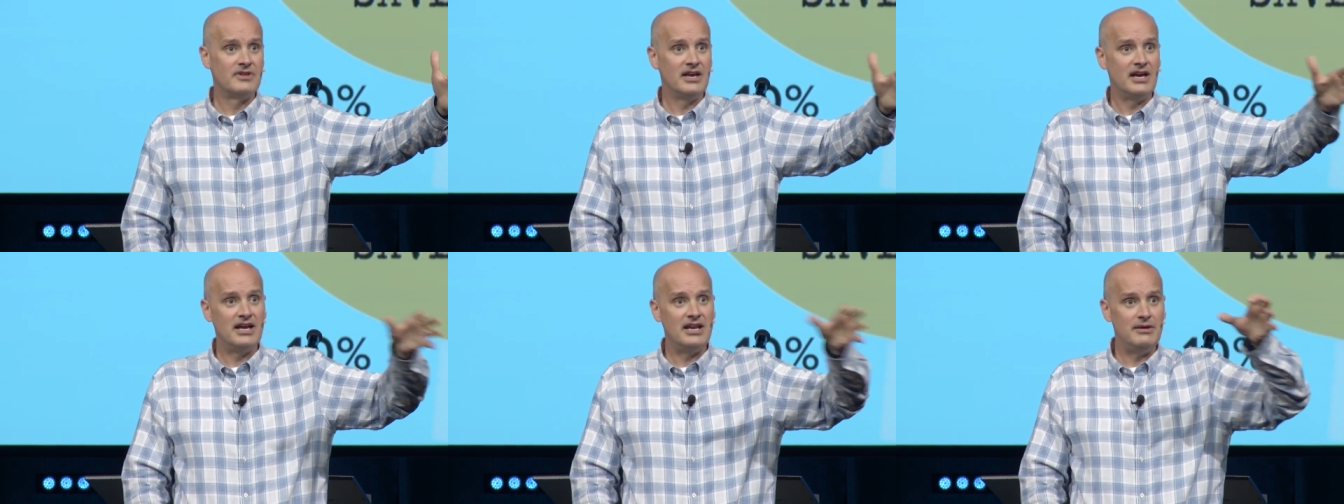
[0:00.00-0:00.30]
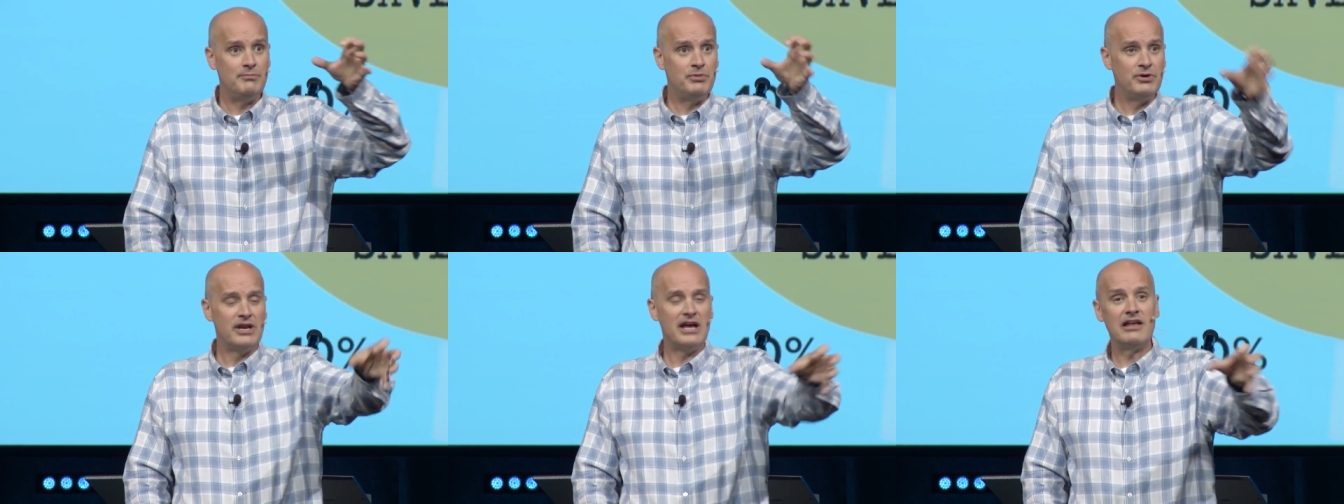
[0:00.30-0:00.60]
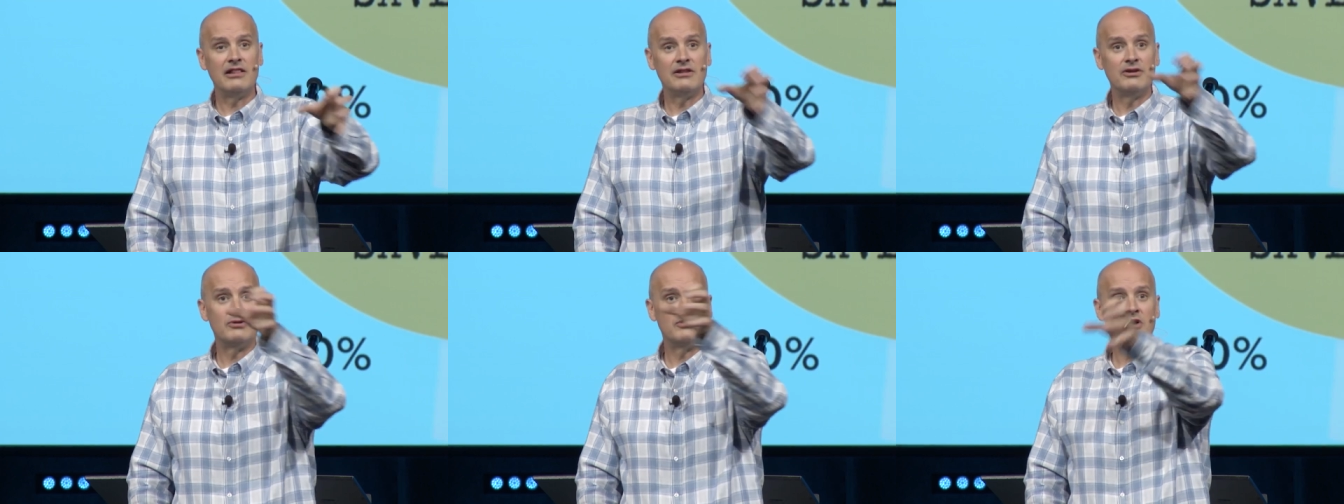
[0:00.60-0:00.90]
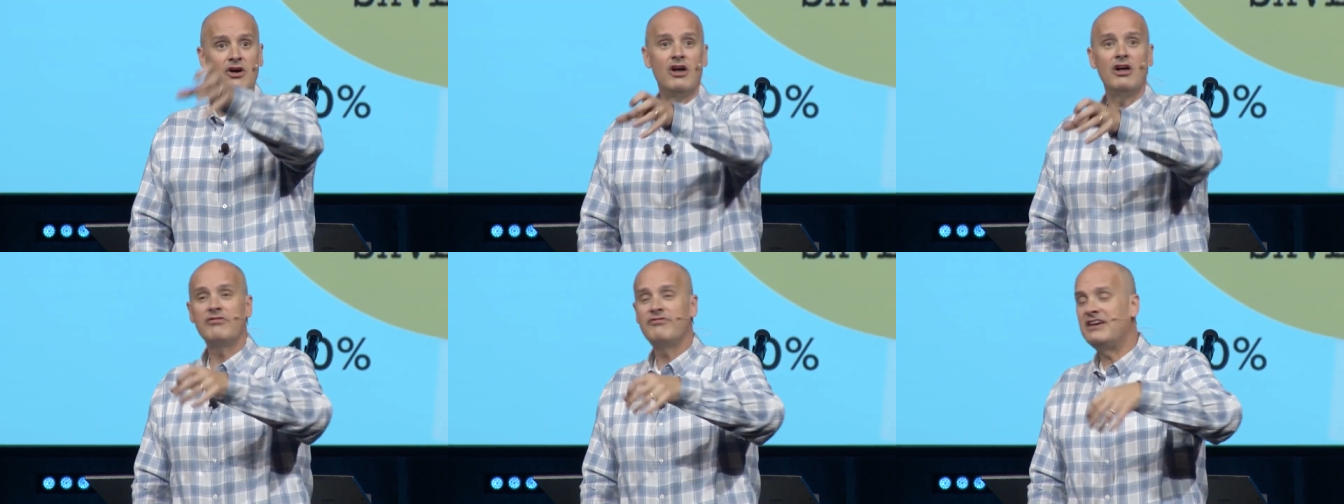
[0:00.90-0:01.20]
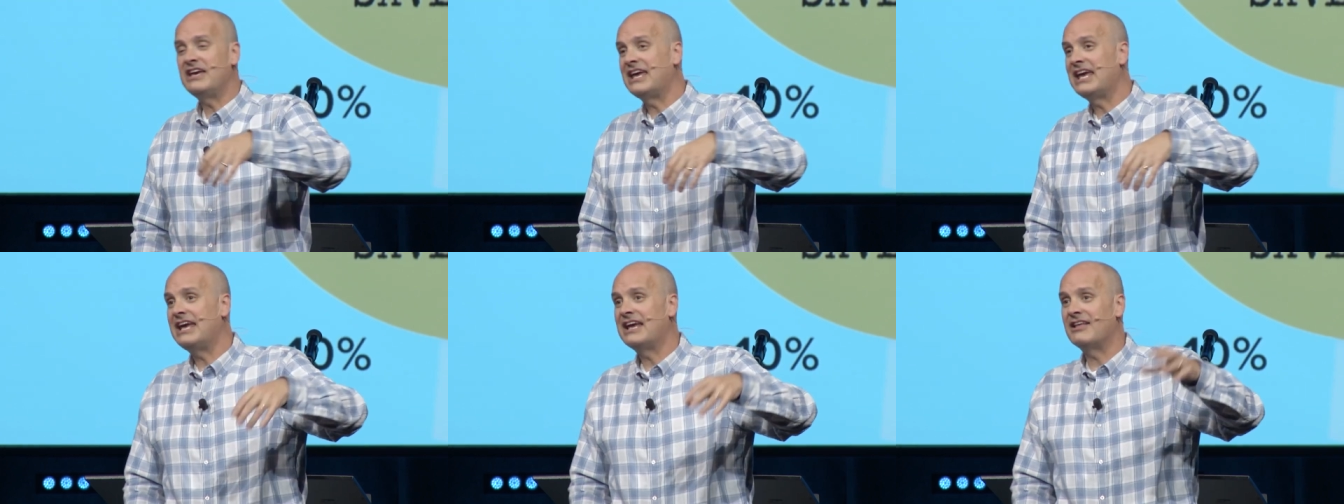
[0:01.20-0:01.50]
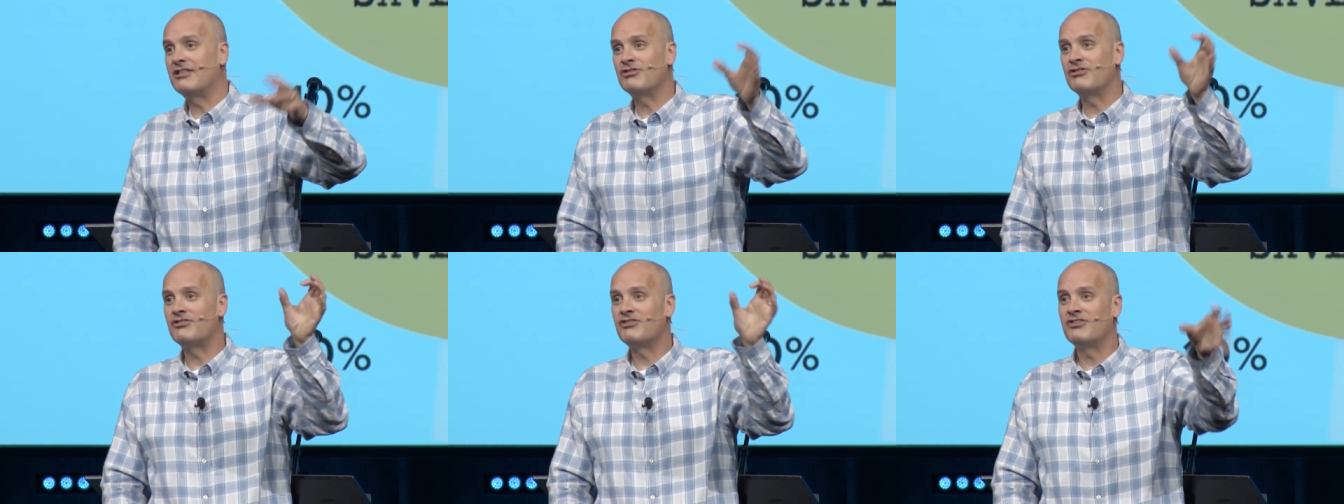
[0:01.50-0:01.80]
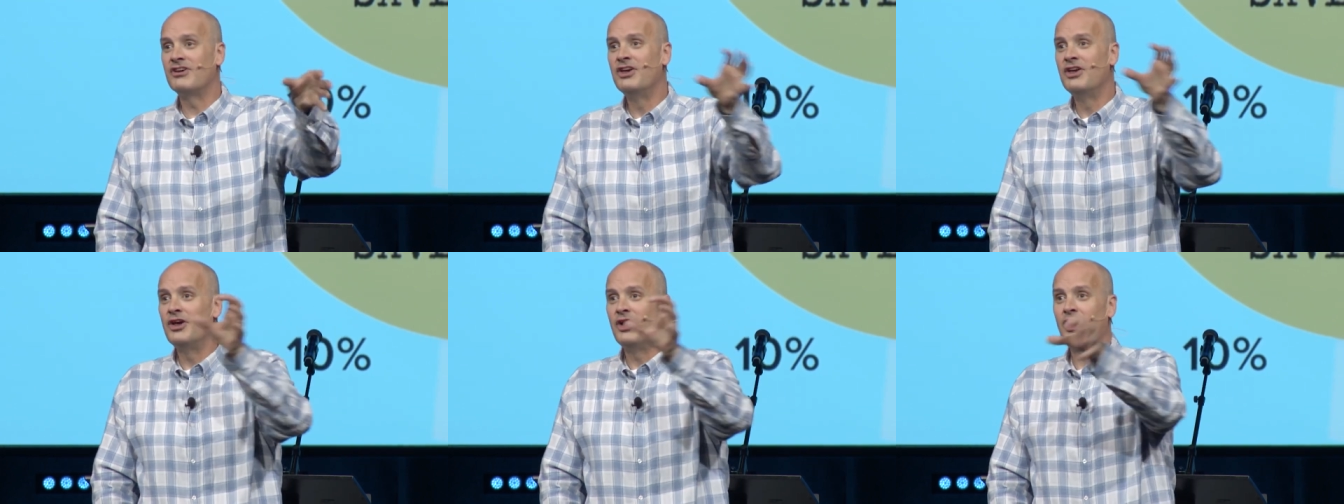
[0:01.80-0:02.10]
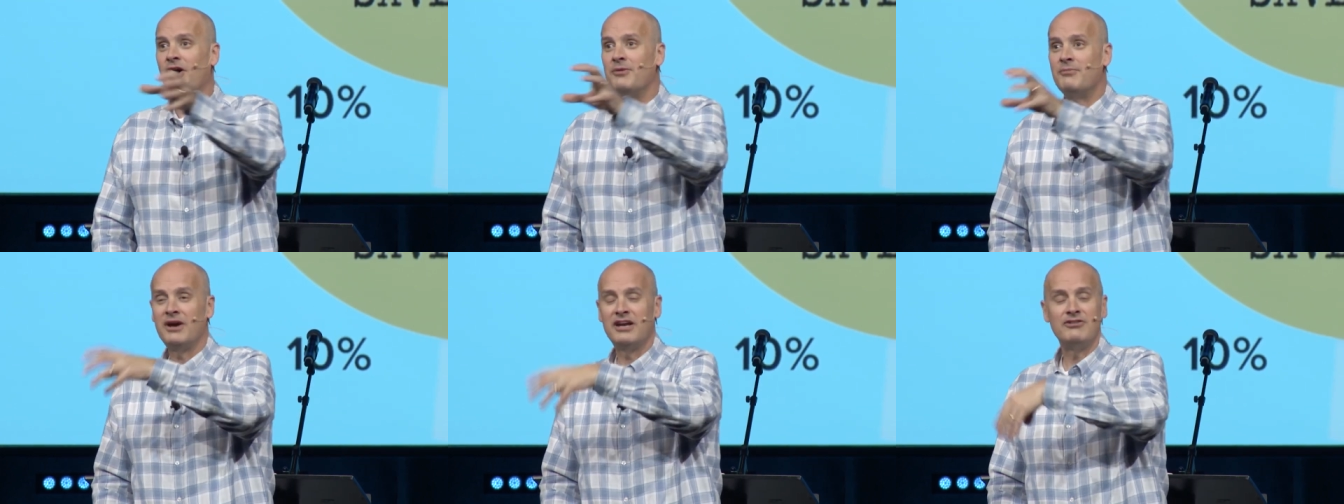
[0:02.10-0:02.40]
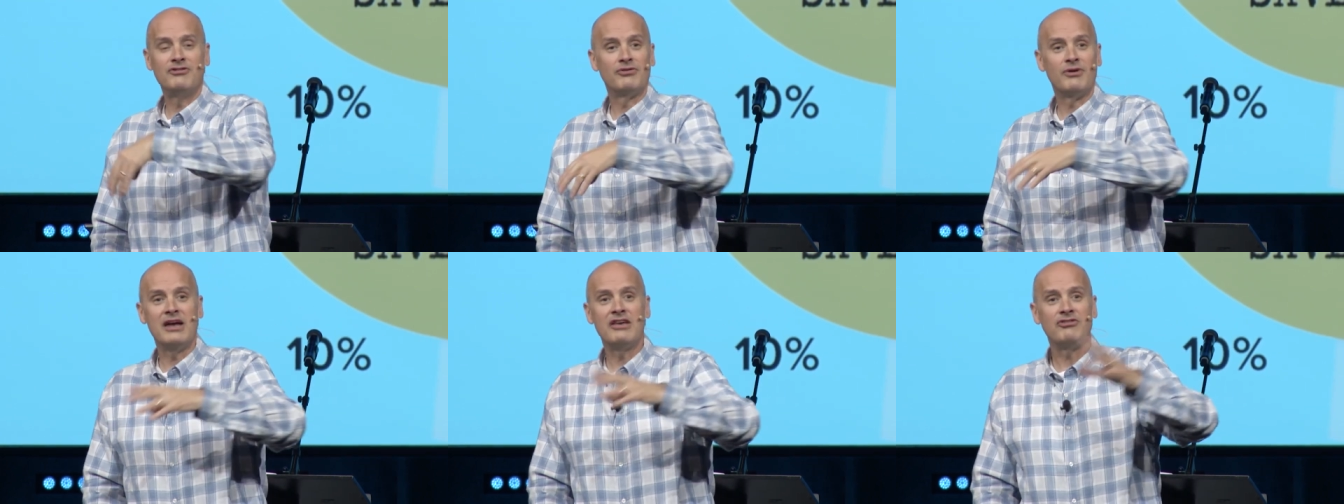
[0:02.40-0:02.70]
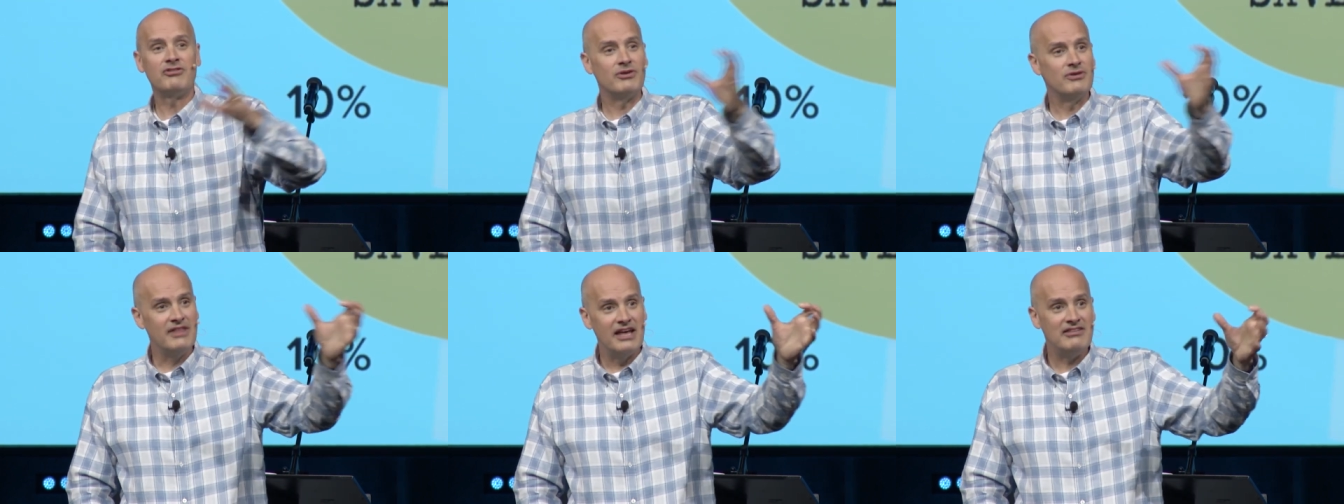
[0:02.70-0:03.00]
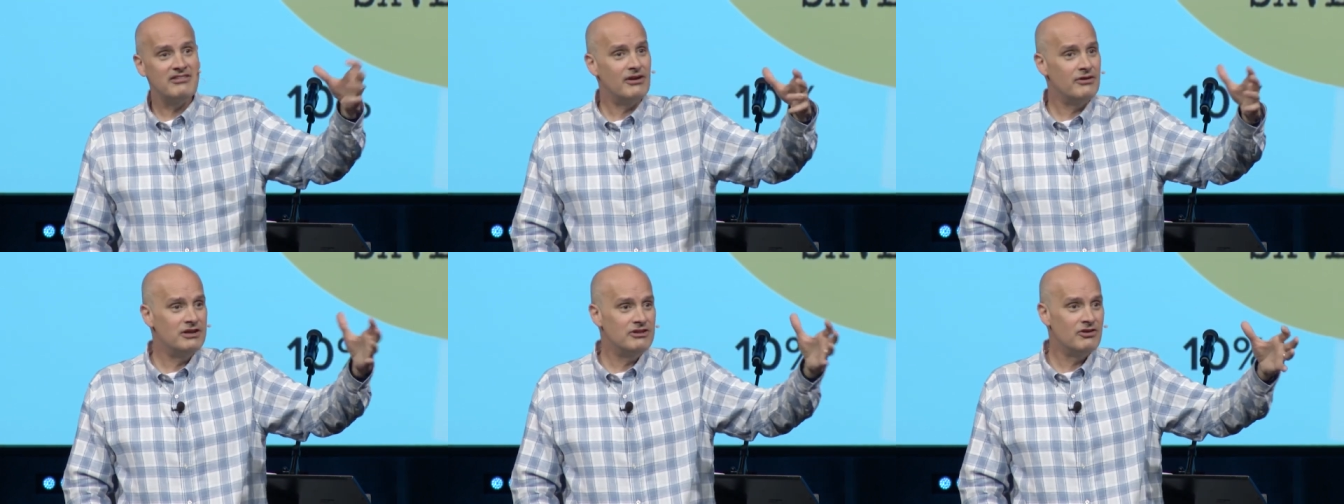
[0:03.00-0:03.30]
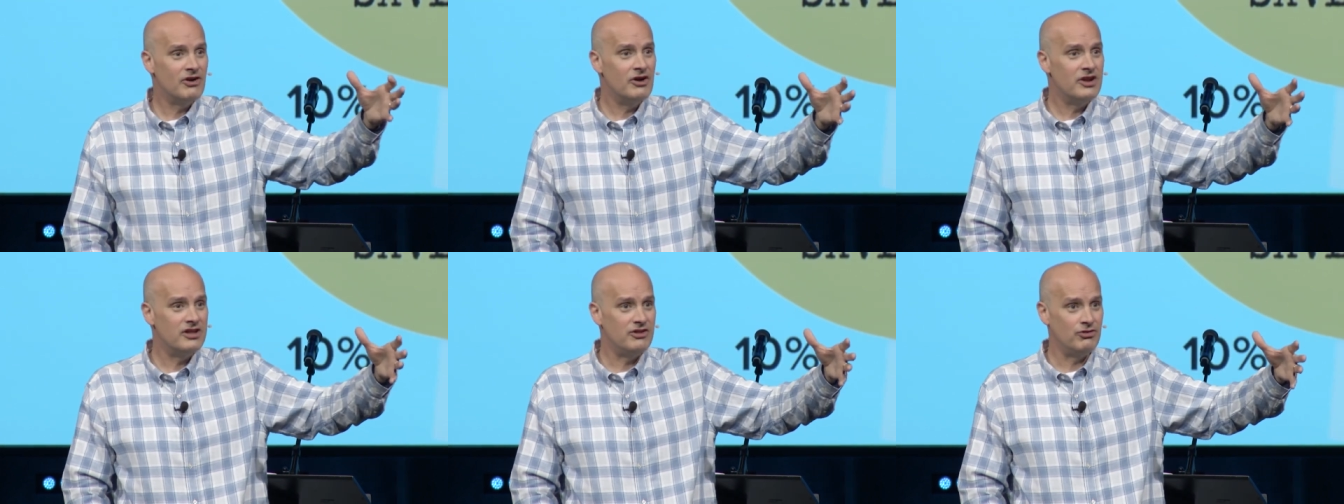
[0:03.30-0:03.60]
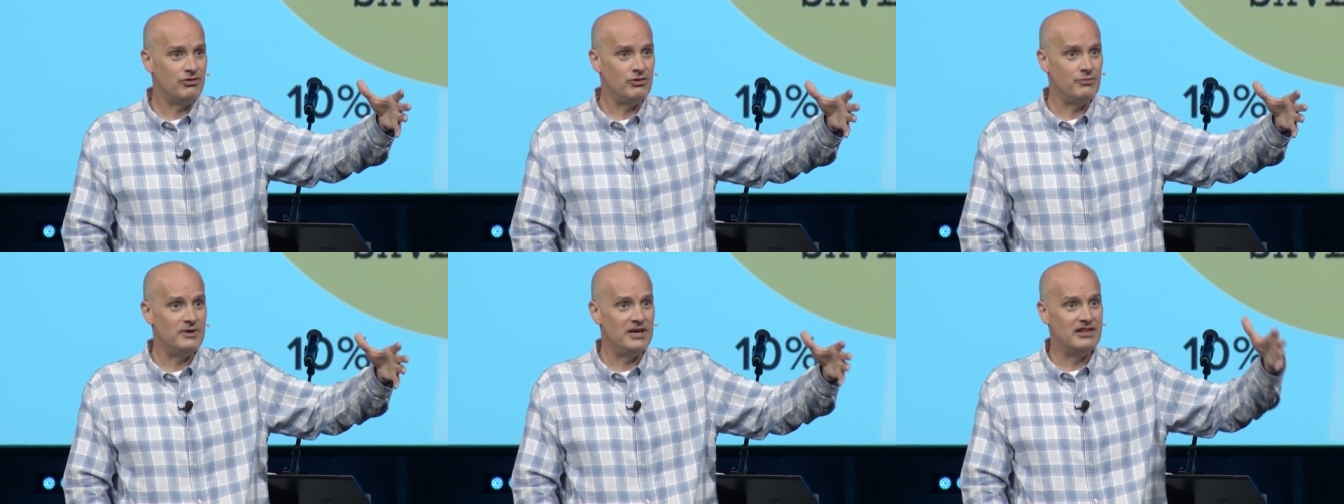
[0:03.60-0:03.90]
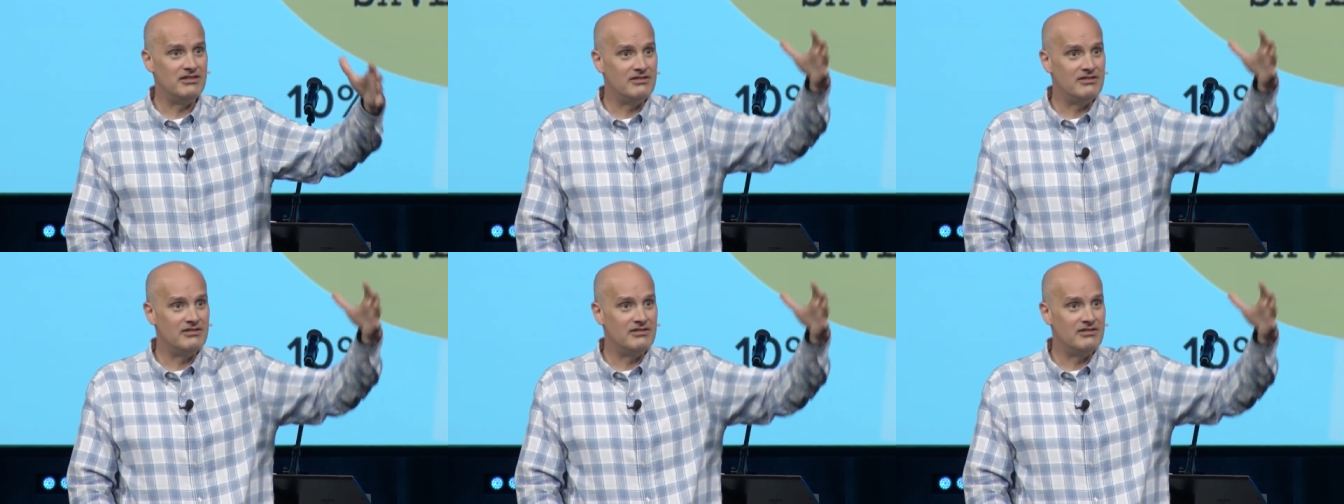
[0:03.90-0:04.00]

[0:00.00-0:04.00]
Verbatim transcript: And he put out little coffee cans on my dresser, and that's how he taught it to me.